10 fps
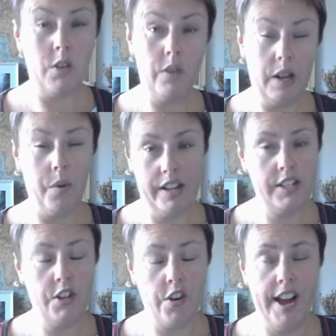the
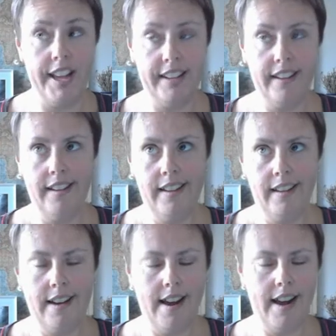
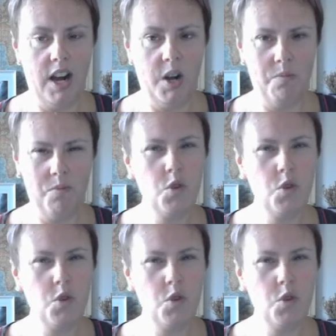this section here.